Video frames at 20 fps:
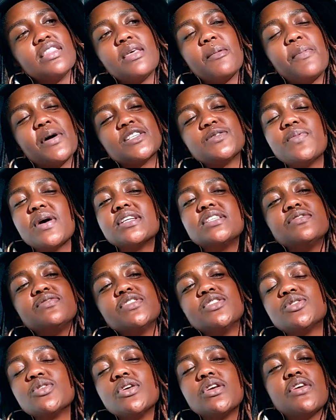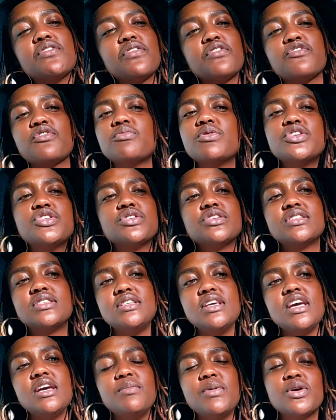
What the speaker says: the perspective is so different from what you're seeing,